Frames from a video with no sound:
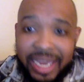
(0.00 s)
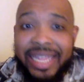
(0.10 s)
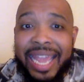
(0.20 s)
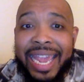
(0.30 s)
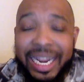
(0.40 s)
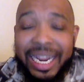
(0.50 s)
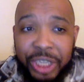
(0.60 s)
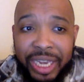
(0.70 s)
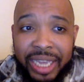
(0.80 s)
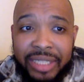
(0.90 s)
they had a
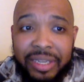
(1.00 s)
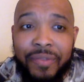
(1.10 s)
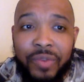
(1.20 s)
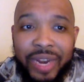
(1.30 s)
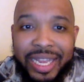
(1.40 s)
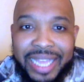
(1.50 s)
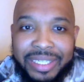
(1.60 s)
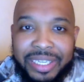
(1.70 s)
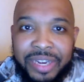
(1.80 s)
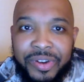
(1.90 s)
chance of winning that
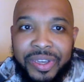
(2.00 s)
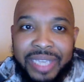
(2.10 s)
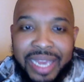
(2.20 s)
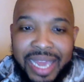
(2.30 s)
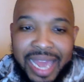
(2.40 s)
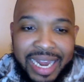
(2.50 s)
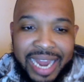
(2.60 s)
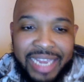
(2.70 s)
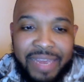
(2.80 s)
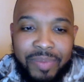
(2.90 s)
series. And
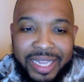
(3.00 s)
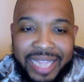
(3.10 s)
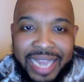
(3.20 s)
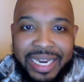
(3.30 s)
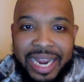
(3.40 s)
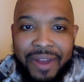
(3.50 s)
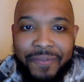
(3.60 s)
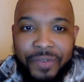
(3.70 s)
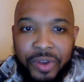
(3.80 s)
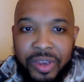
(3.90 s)
I can break that down
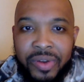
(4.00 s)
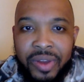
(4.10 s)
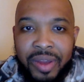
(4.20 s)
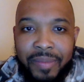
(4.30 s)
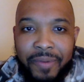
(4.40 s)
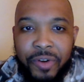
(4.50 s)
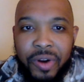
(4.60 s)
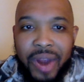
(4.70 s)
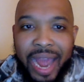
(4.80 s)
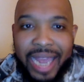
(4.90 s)
for you
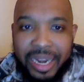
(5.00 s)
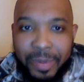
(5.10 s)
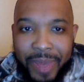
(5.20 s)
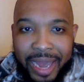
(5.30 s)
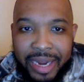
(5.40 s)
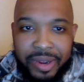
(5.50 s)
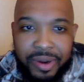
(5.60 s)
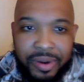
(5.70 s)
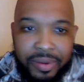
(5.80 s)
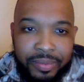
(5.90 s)
before I get up out of here.